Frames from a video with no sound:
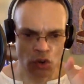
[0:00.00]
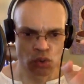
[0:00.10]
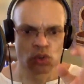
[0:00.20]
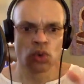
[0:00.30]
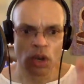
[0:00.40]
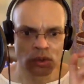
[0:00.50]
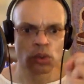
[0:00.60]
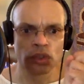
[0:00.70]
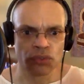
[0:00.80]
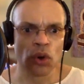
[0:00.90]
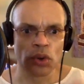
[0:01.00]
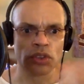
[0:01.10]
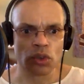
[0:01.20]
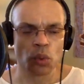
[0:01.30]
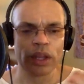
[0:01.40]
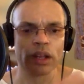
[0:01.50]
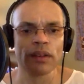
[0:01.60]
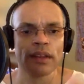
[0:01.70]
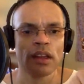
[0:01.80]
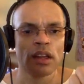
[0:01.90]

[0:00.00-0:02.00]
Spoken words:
Haru is focus, the will,